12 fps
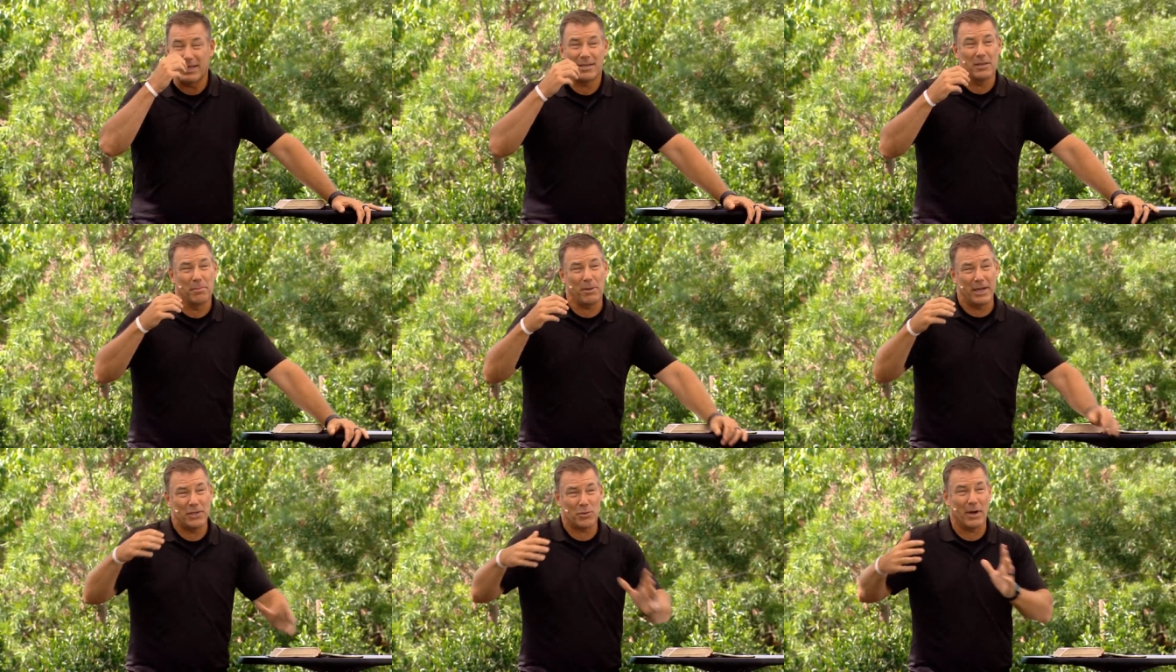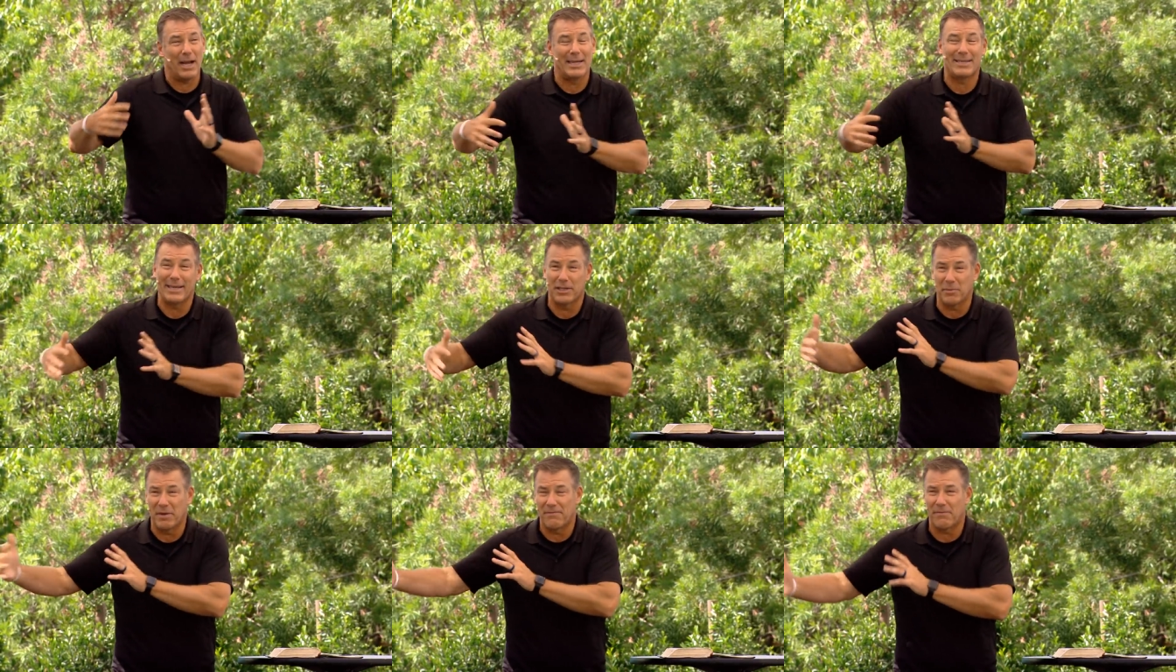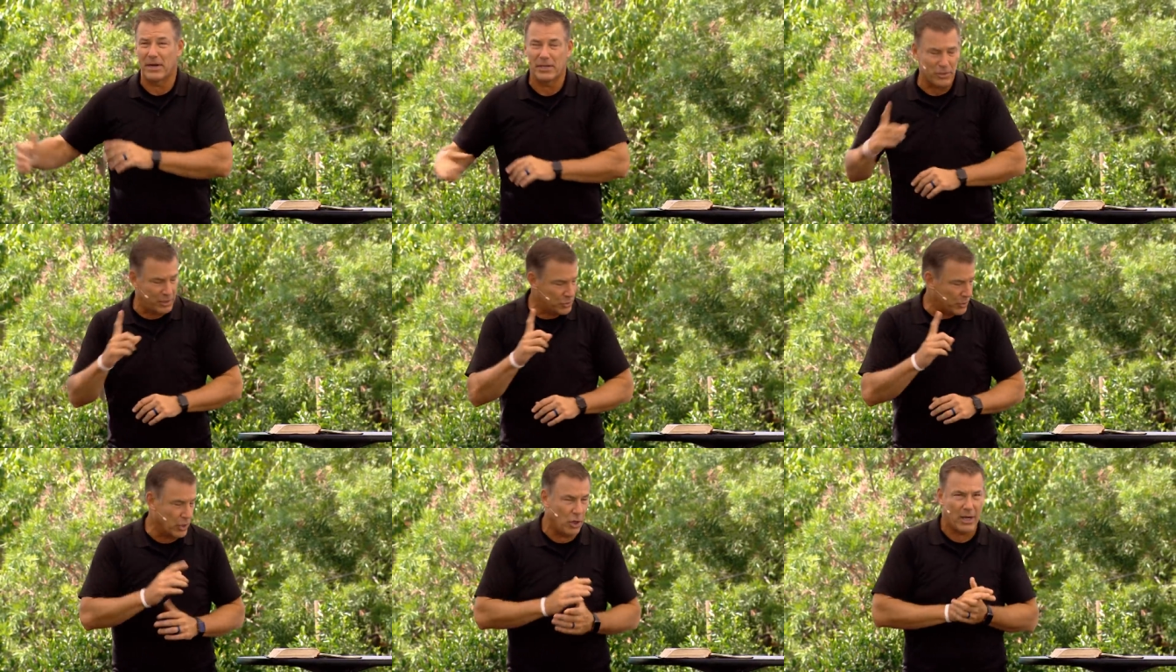to the place where God sets me free? So here's what
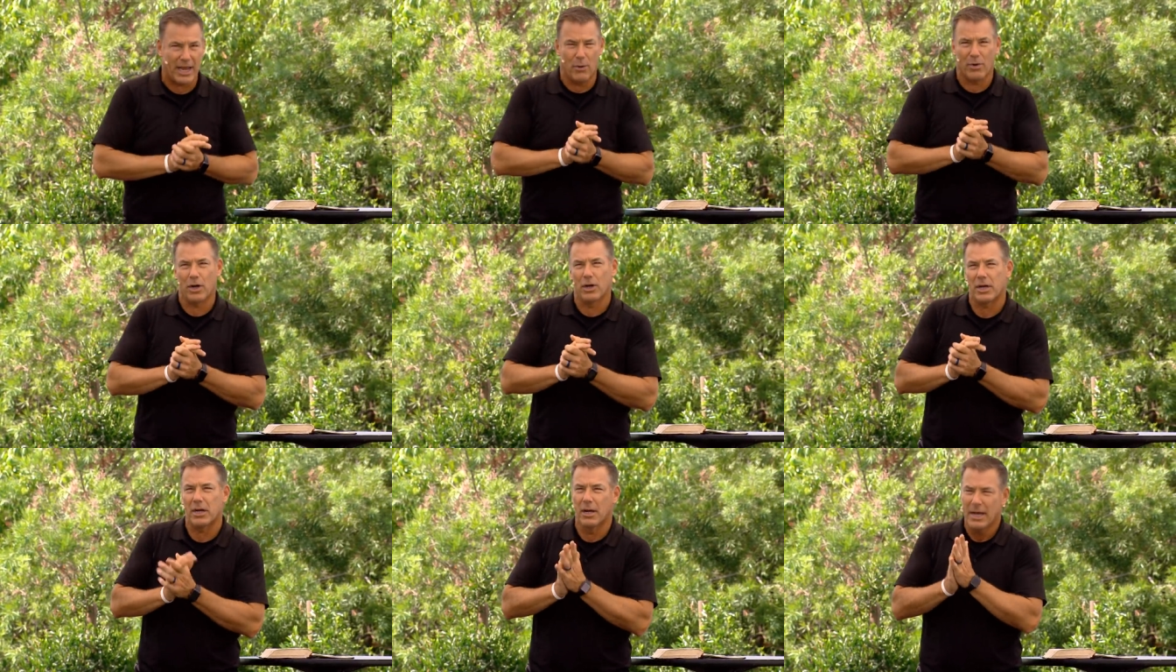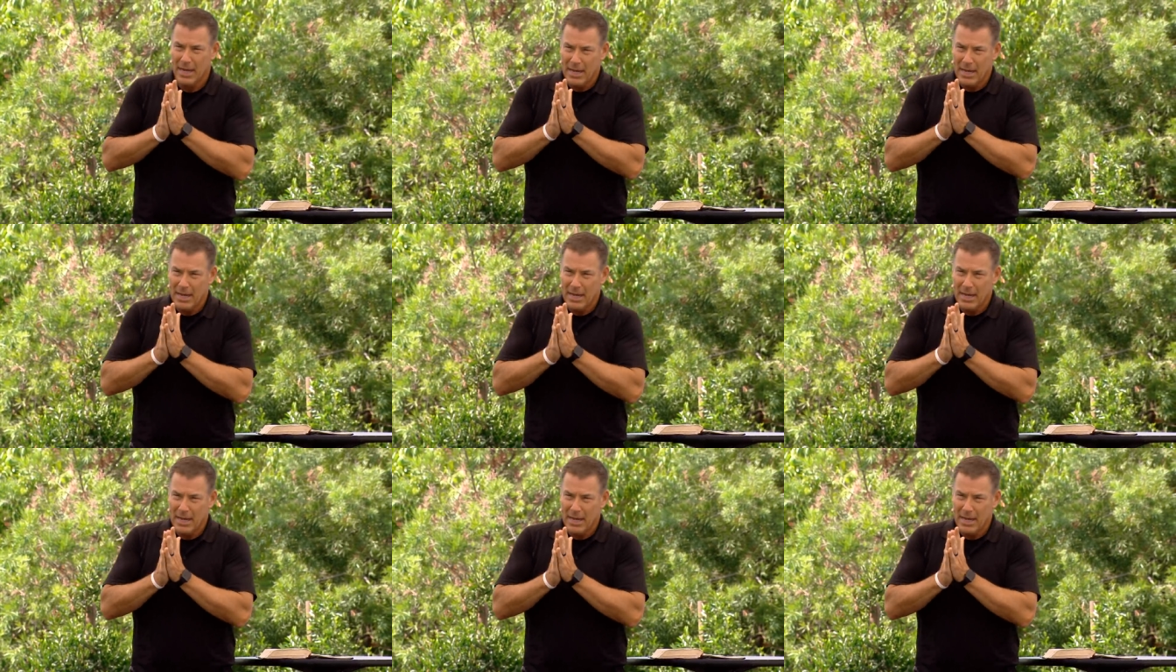we're going to look at. We're going to look at a